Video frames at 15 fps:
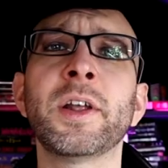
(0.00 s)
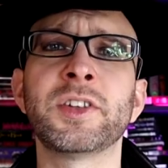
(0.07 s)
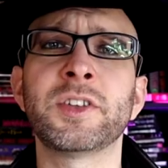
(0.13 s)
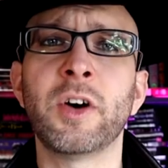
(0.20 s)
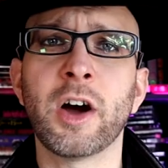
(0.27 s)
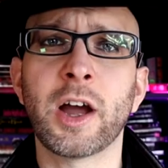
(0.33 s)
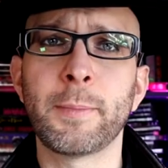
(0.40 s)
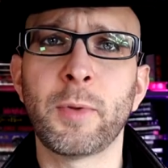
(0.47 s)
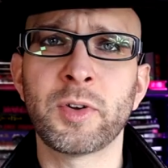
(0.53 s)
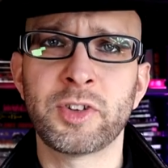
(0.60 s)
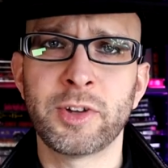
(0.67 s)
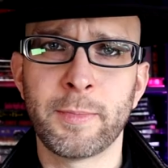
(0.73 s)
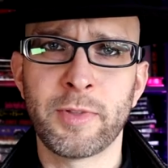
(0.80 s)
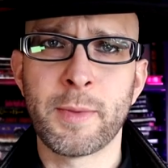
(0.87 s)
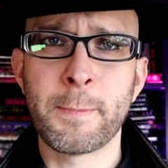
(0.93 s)
let's talk about
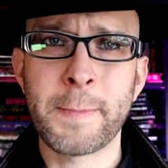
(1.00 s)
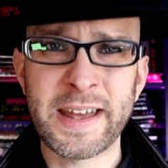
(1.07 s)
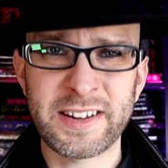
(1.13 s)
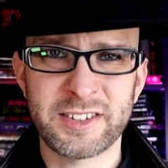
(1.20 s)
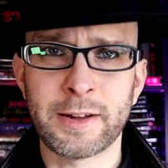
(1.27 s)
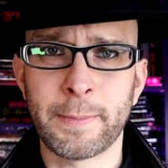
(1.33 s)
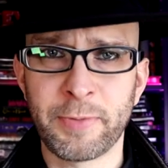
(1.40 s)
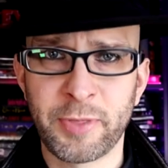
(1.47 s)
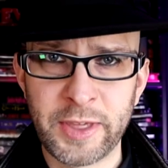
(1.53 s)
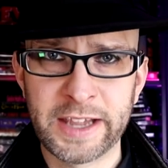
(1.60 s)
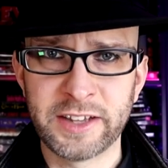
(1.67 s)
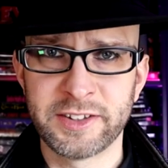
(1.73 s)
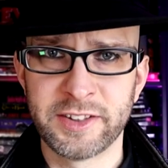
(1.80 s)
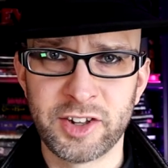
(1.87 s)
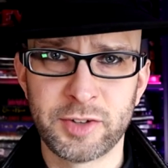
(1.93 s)
some of the messed up
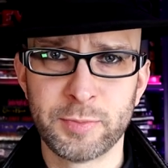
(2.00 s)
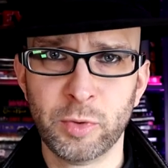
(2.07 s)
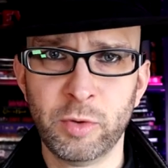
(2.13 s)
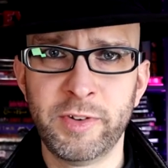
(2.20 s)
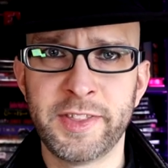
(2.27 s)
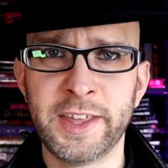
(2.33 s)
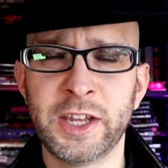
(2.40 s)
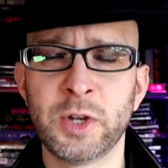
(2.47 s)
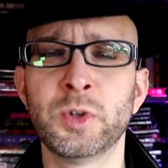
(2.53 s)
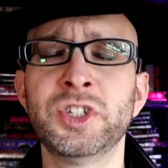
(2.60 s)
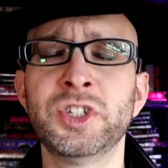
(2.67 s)
things in this movie that you